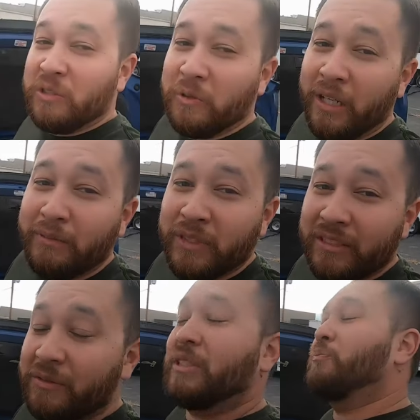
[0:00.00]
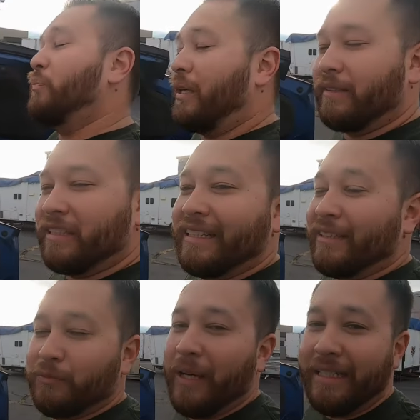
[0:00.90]
two arms, which I'm probably gonna
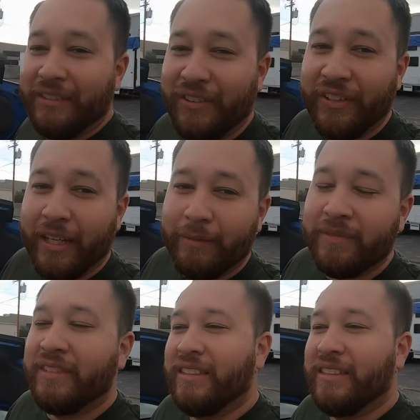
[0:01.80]
guess mine is the same,